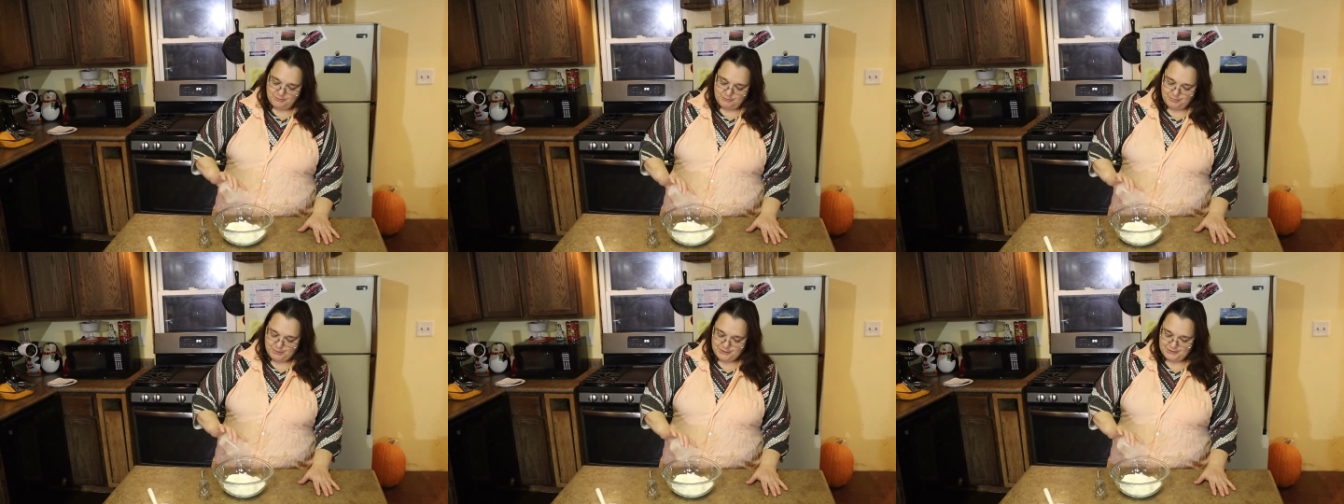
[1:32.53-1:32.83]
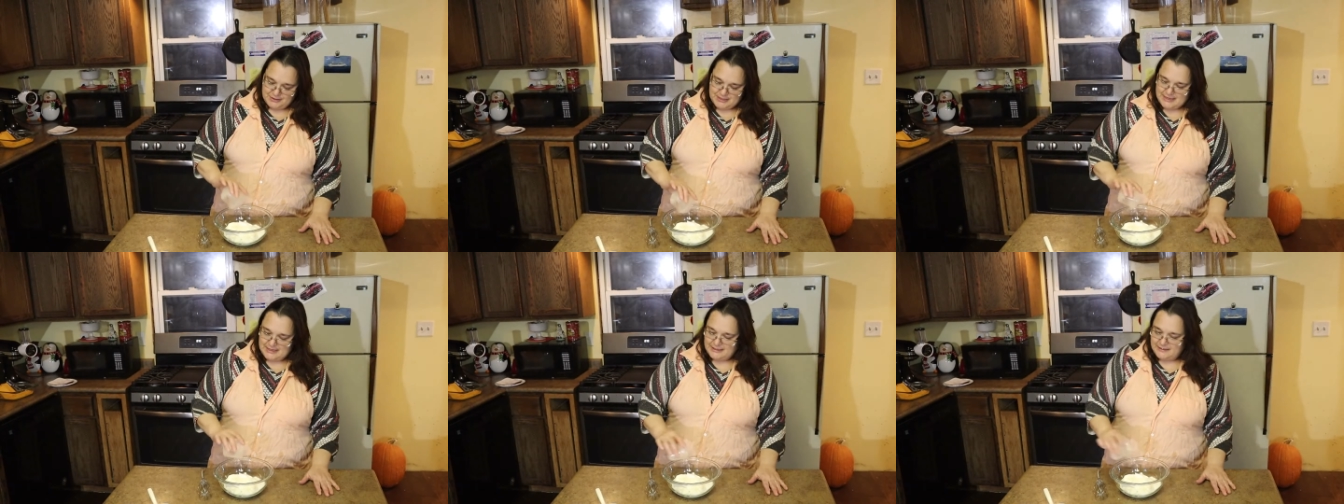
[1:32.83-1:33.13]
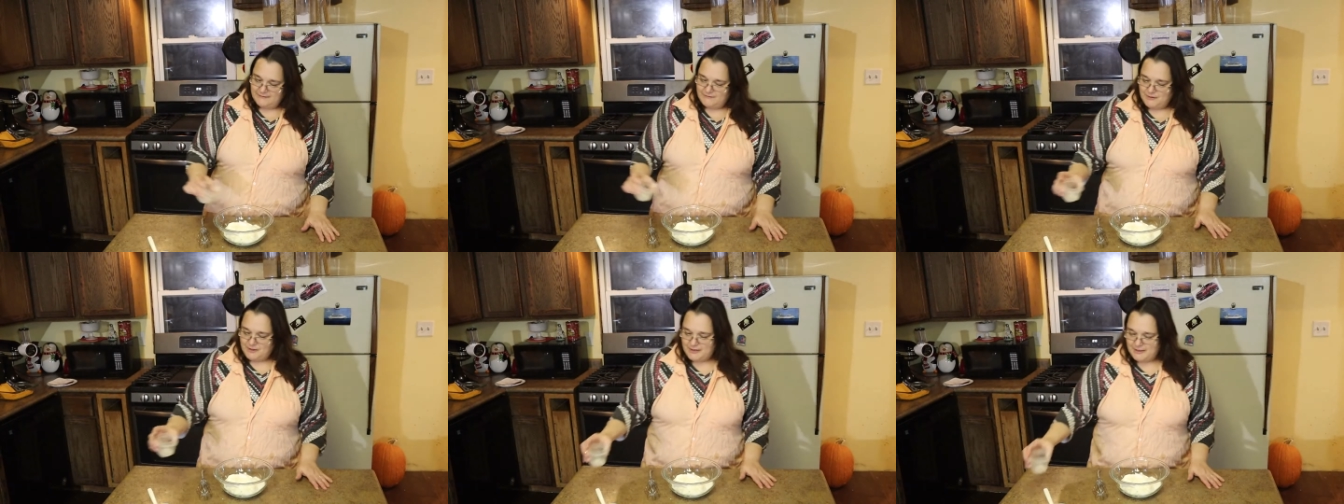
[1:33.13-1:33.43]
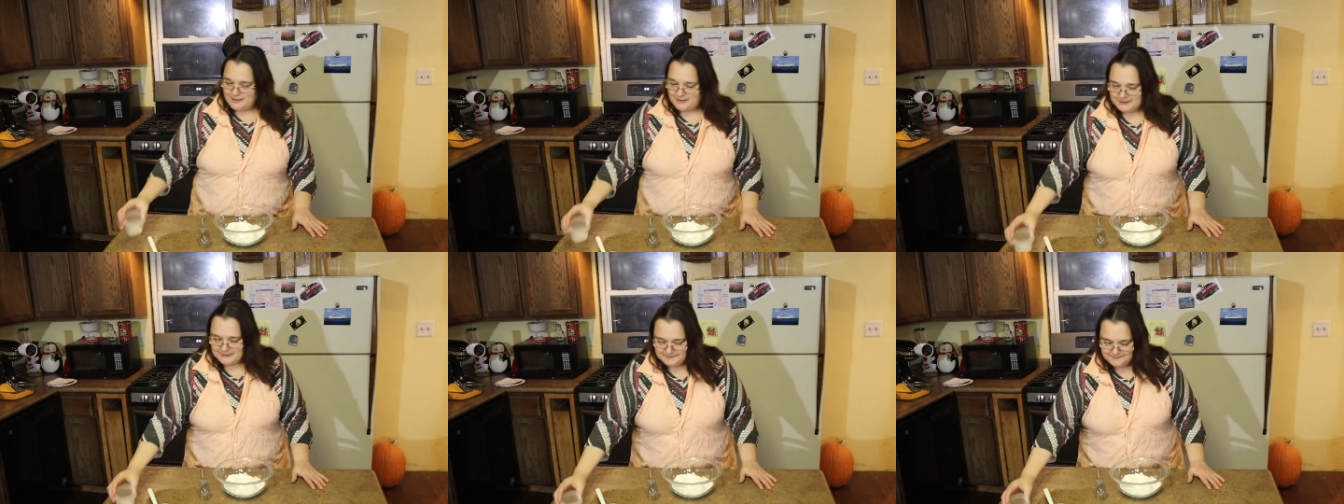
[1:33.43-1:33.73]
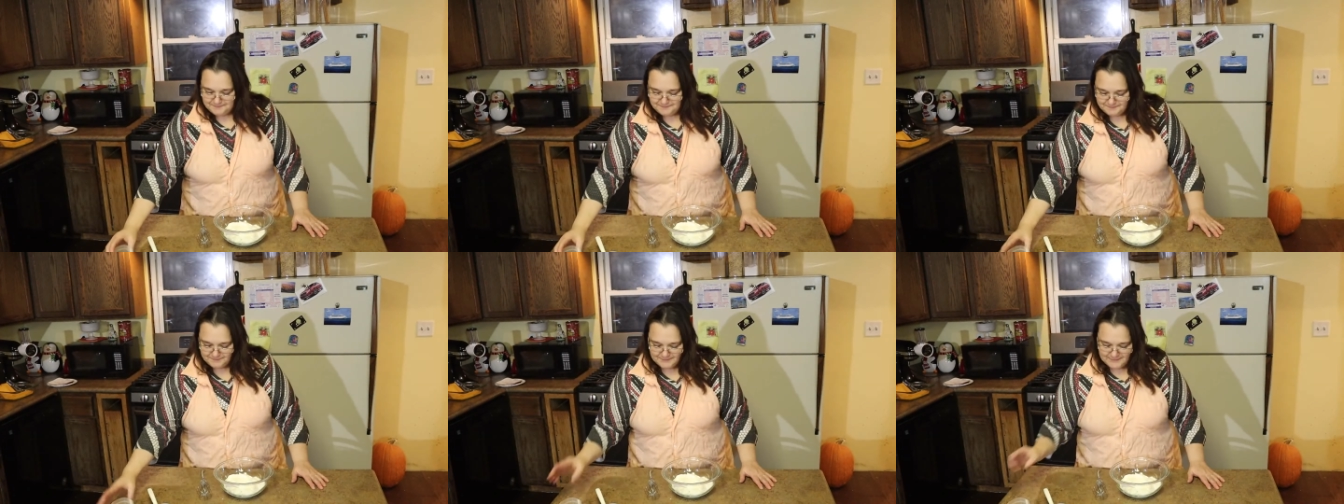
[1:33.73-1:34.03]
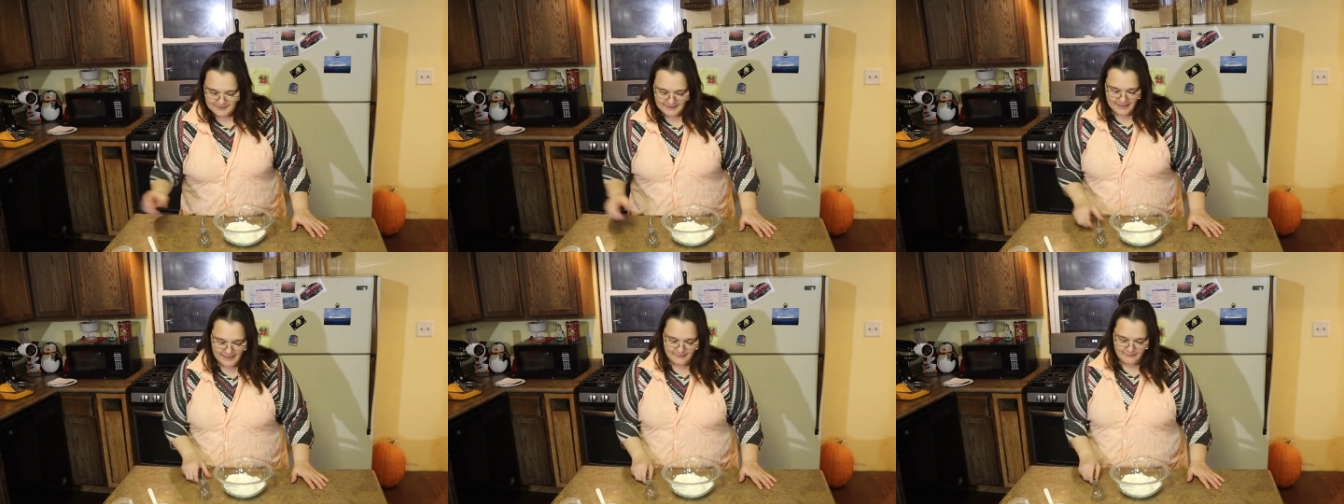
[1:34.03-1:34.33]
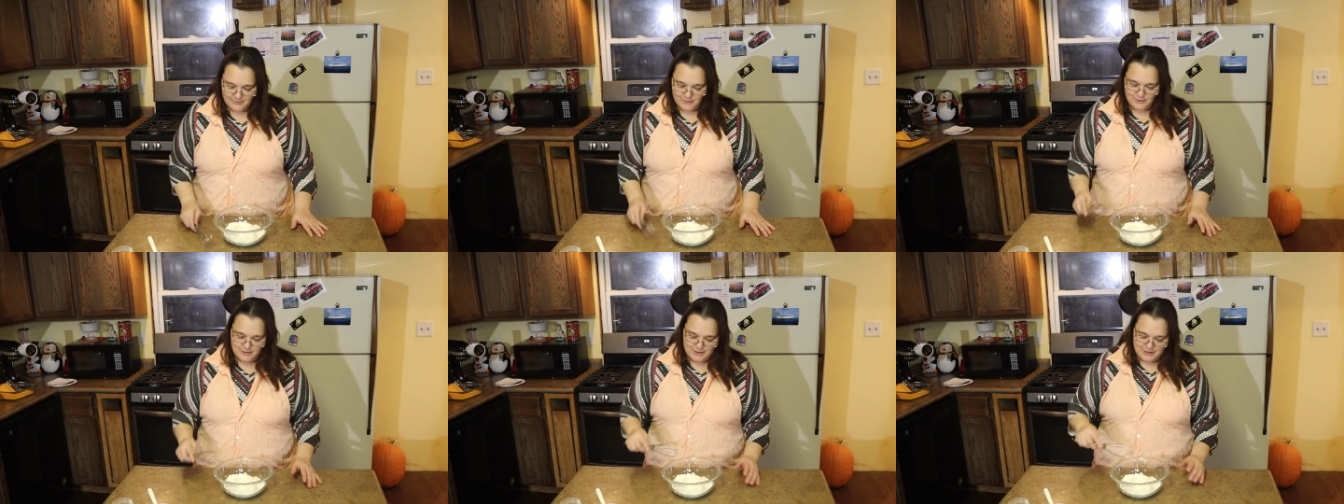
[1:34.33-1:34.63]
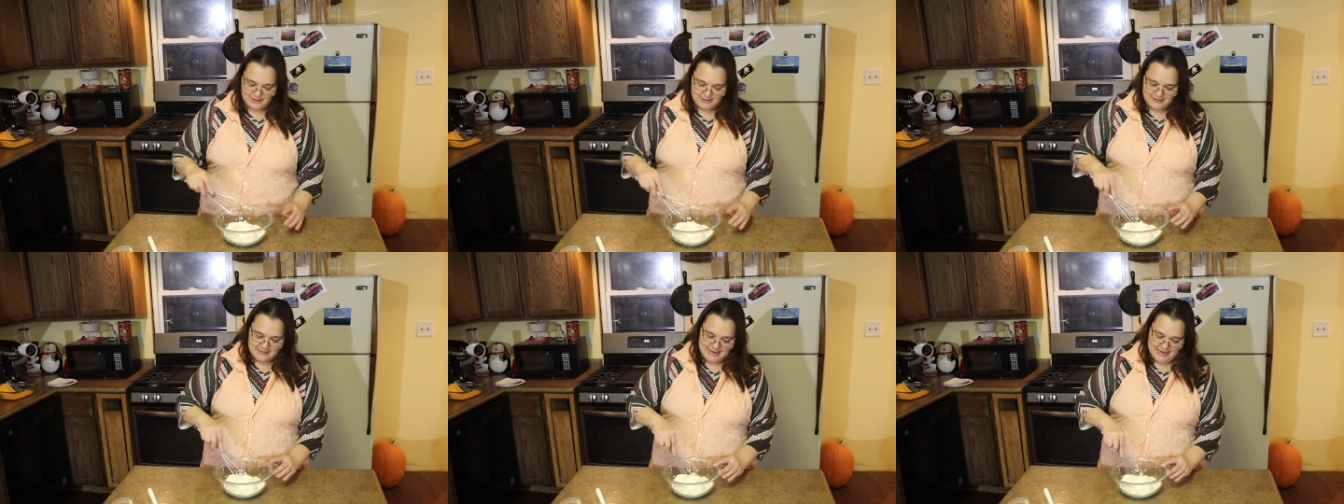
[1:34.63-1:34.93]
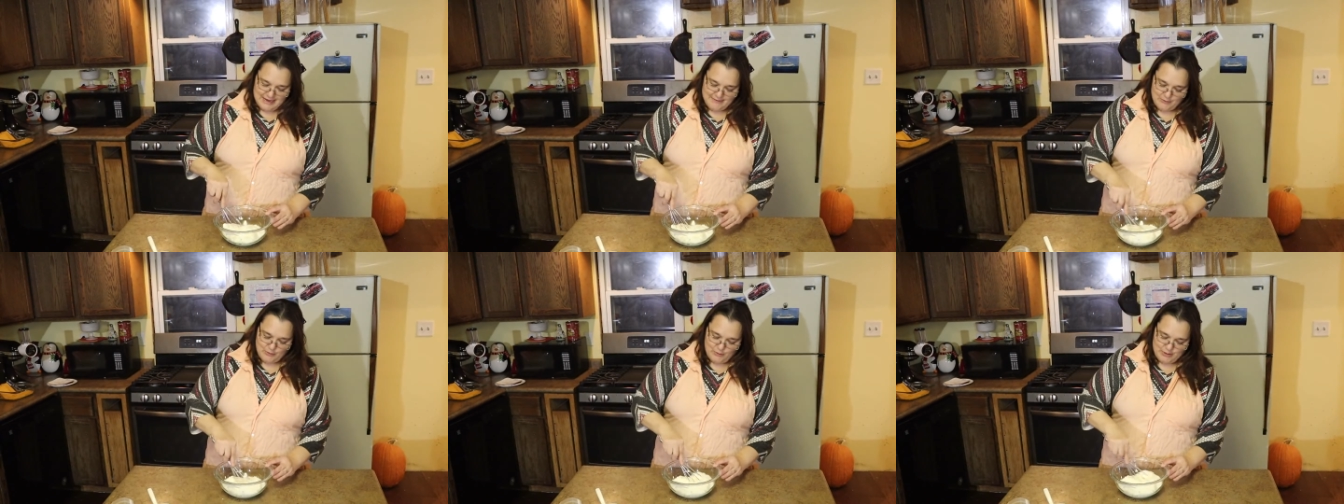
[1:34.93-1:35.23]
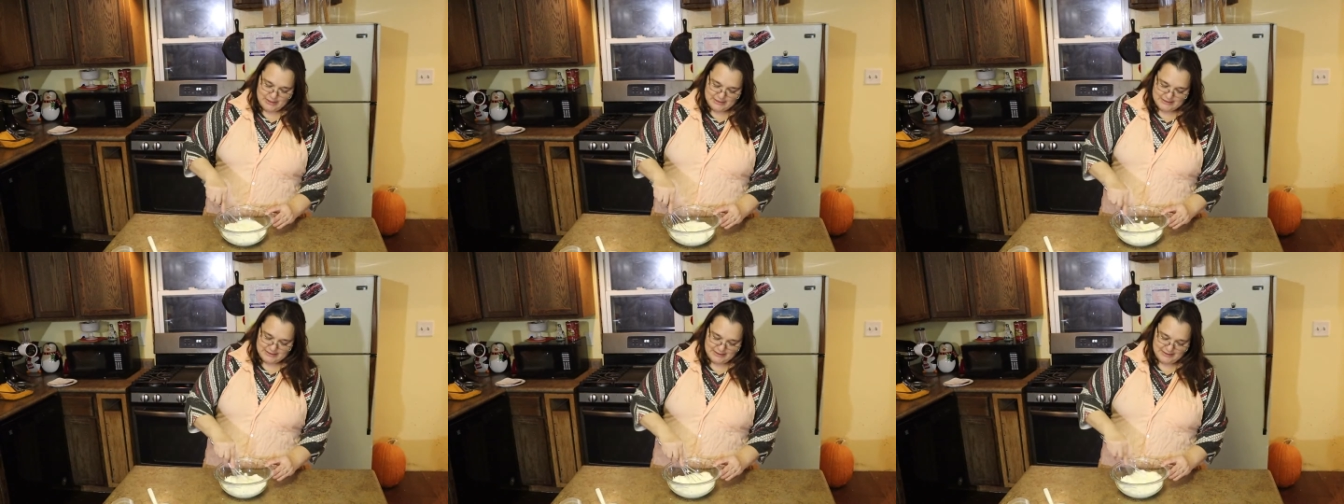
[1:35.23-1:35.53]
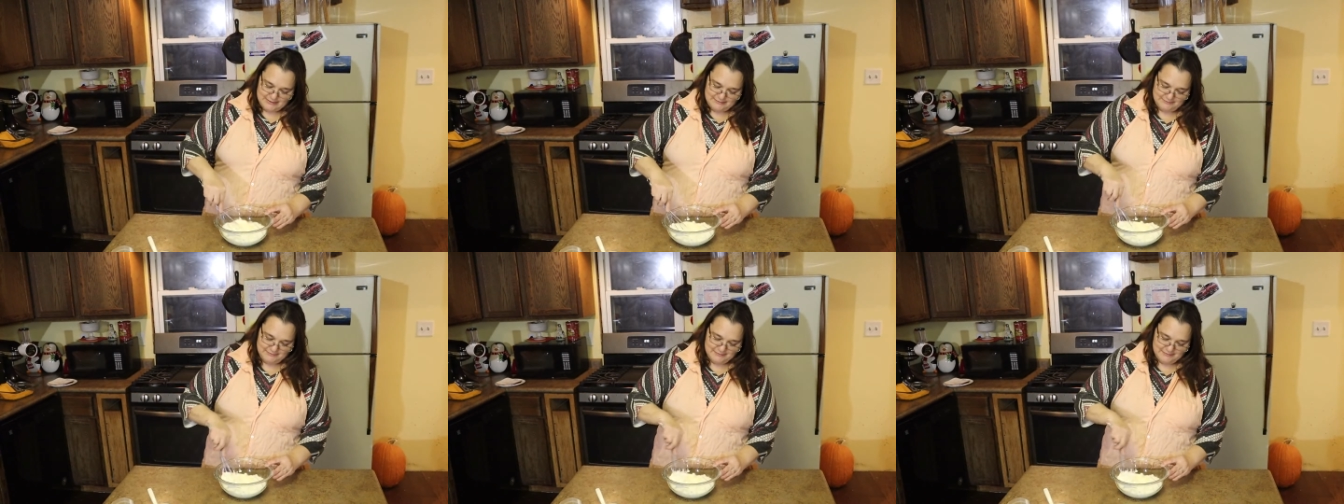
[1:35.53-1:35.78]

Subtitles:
Put that in there, and of course I have a whisk.